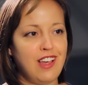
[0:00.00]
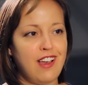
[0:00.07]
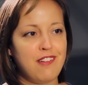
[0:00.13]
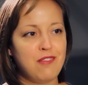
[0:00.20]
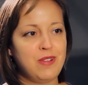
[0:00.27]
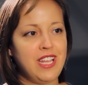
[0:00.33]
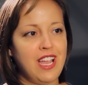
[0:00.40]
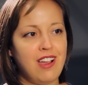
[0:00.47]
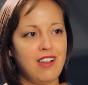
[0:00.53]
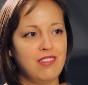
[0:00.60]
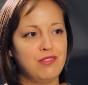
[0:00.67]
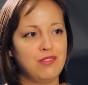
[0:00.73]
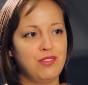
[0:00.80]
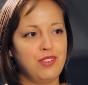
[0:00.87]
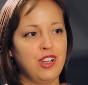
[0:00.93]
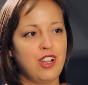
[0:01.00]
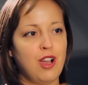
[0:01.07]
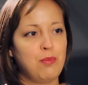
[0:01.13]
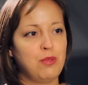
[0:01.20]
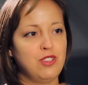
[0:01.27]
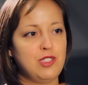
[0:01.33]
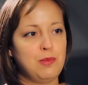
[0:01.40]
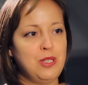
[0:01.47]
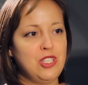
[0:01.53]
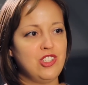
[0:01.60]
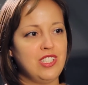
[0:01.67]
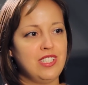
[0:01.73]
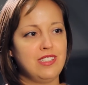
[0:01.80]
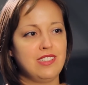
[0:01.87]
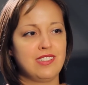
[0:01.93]
that we have a couple of
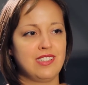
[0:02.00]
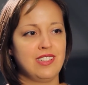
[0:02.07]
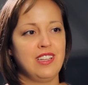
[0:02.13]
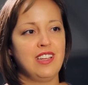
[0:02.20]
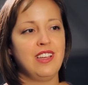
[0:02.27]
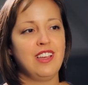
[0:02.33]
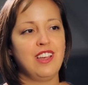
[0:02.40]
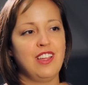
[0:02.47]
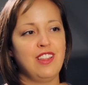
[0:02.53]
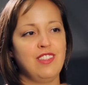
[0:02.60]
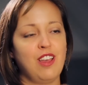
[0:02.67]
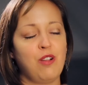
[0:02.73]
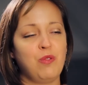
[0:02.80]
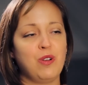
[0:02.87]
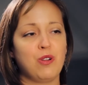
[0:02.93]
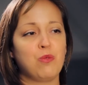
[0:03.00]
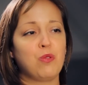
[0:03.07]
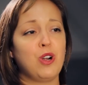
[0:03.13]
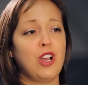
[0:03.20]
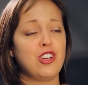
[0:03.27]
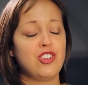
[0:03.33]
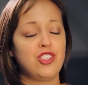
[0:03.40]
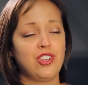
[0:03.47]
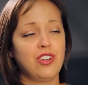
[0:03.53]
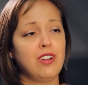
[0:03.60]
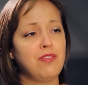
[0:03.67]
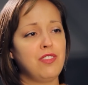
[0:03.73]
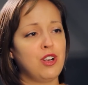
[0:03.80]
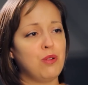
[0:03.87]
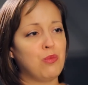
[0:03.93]
species that we're not sure
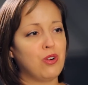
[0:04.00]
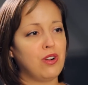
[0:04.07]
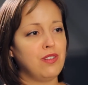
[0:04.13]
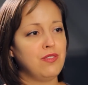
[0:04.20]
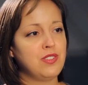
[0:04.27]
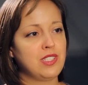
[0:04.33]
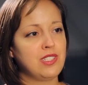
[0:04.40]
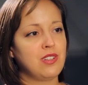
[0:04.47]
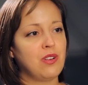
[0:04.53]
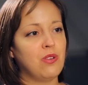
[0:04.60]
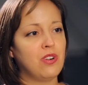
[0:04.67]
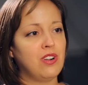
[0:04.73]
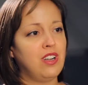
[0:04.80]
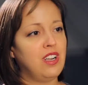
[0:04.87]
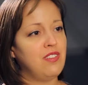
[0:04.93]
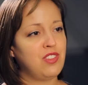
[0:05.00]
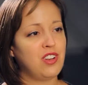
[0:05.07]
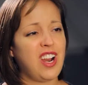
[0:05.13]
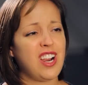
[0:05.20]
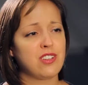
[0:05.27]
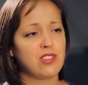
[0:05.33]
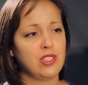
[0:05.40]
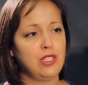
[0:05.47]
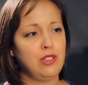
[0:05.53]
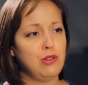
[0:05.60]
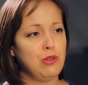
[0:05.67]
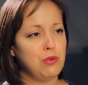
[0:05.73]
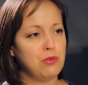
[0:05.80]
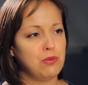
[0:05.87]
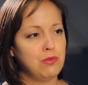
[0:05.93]
if they're morphs or if they're actually
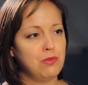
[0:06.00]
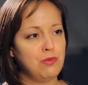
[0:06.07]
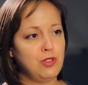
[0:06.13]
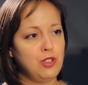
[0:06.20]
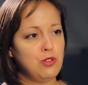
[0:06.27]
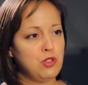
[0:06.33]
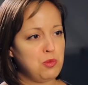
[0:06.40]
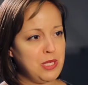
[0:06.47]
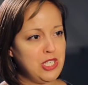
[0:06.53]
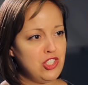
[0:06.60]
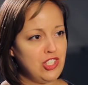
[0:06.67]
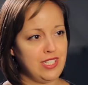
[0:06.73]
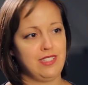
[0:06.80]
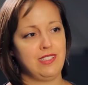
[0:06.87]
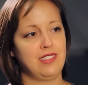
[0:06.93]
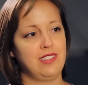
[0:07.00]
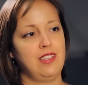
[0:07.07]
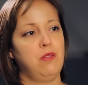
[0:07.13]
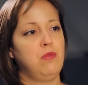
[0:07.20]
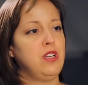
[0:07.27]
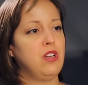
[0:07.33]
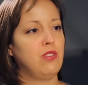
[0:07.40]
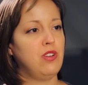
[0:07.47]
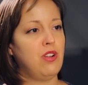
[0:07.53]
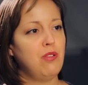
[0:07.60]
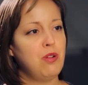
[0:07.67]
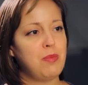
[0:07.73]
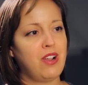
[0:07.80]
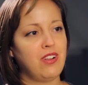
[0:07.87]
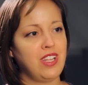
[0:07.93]
new species that we don't
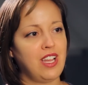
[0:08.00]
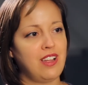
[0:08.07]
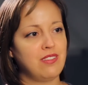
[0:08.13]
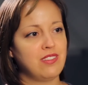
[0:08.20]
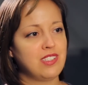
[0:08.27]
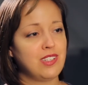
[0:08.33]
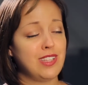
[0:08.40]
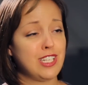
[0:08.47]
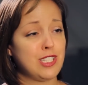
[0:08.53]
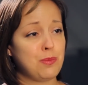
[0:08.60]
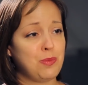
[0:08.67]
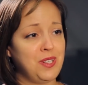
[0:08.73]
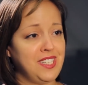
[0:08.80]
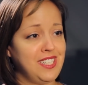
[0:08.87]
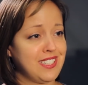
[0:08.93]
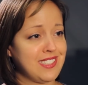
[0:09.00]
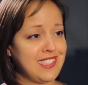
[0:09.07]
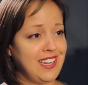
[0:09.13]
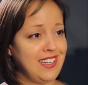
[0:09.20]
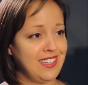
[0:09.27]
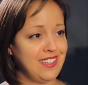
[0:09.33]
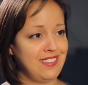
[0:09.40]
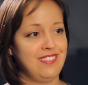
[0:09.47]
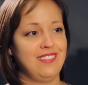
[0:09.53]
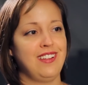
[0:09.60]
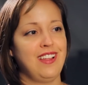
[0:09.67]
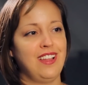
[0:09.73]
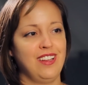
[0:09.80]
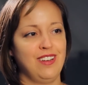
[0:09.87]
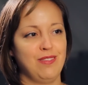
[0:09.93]
know about yet. So that's pretty exciting.
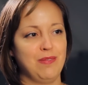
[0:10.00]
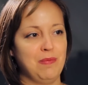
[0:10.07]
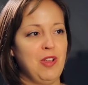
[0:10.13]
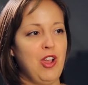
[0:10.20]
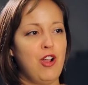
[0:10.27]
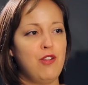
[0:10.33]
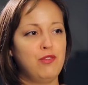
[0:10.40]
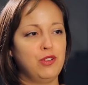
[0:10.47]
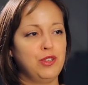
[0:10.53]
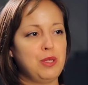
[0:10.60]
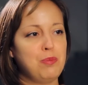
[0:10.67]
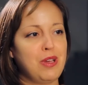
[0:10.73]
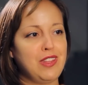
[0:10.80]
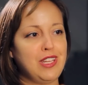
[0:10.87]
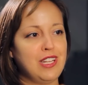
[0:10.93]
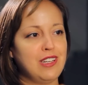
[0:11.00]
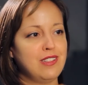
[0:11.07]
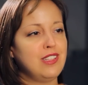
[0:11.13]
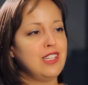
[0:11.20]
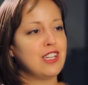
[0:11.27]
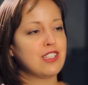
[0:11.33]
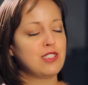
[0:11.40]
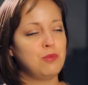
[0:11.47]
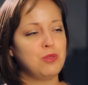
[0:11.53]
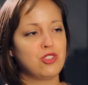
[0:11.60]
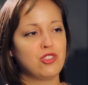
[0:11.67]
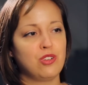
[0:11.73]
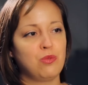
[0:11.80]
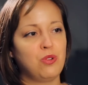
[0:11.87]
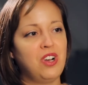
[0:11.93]
Hopefully by the end of the
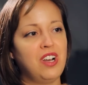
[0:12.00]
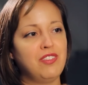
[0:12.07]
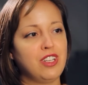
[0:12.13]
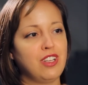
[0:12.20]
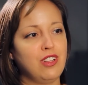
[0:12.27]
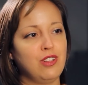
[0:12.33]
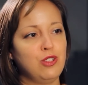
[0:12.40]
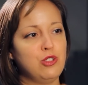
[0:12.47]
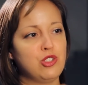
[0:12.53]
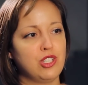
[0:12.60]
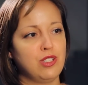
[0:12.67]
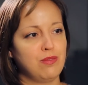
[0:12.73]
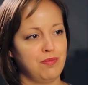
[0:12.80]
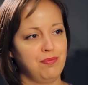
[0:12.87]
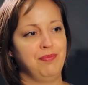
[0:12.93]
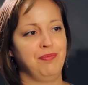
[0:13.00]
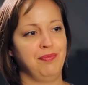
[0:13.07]
exhibition we'll have a conclusion.